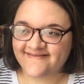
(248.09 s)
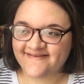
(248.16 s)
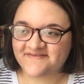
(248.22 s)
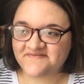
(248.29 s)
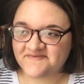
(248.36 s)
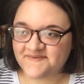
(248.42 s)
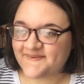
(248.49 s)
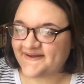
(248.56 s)

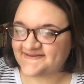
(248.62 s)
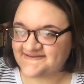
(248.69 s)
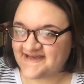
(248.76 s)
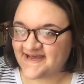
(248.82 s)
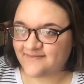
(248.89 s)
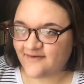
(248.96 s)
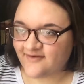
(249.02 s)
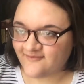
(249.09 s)
it's about
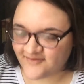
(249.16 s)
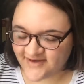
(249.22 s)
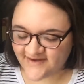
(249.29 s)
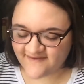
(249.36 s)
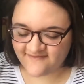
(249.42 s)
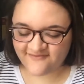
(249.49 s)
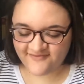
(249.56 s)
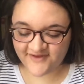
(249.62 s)
time I read
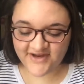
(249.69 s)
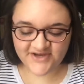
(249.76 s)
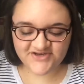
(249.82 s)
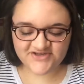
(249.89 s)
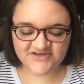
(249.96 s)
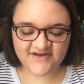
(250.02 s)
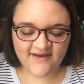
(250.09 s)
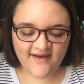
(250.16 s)
it,
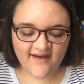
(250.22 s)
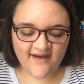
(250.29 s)
finished.